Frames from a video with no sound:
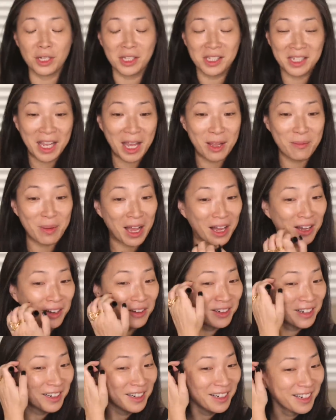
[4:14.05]
just came
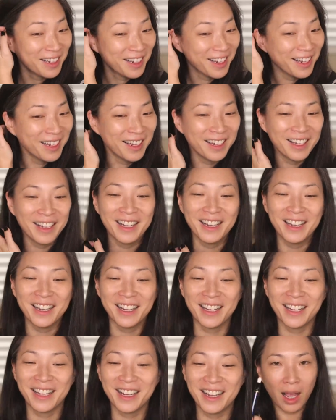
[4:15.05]
out.
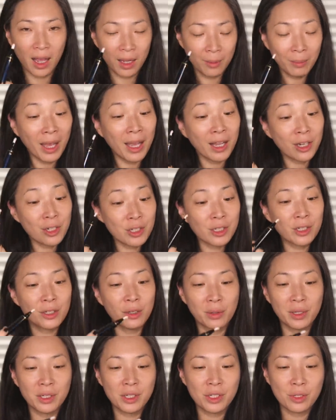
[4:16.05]
I'm actually
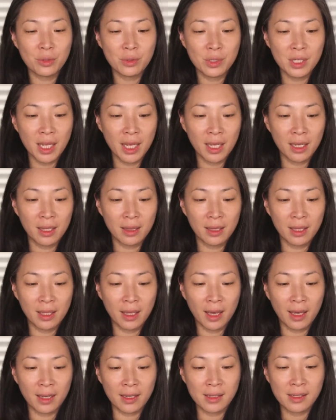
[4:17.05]
going to take
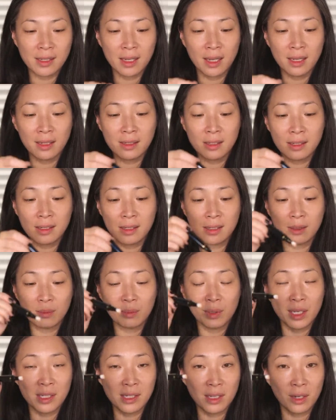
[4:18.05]
the excess
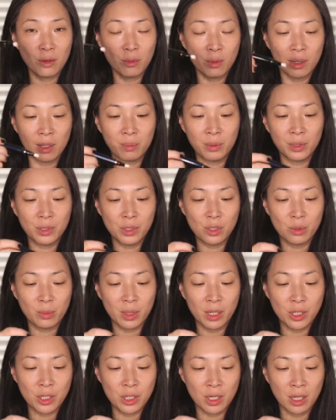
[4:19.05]
because I don't want to put too
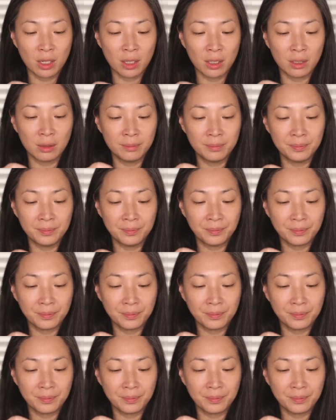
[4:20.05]
much on.